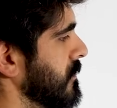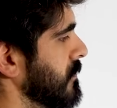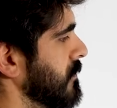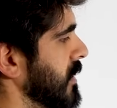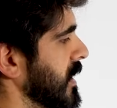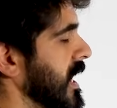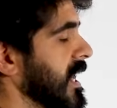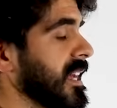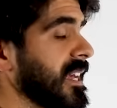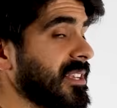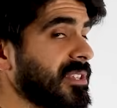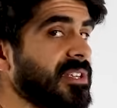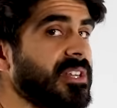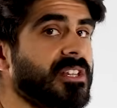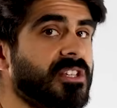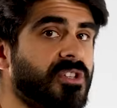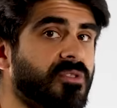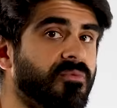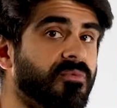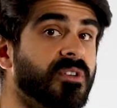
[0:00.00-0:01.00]
But like I said,
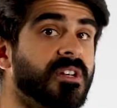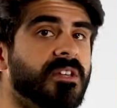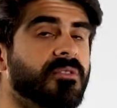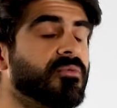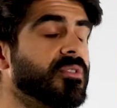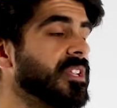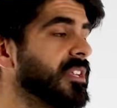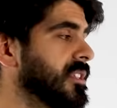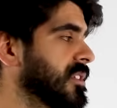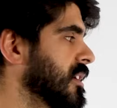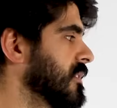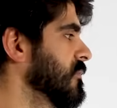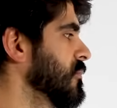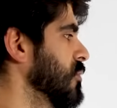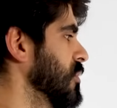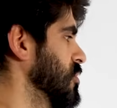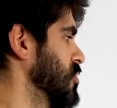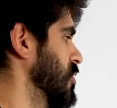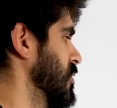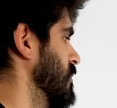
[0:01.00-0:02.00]
it's a really, really tough
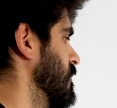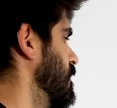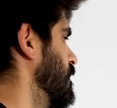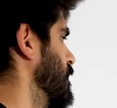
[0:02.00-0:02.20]
question.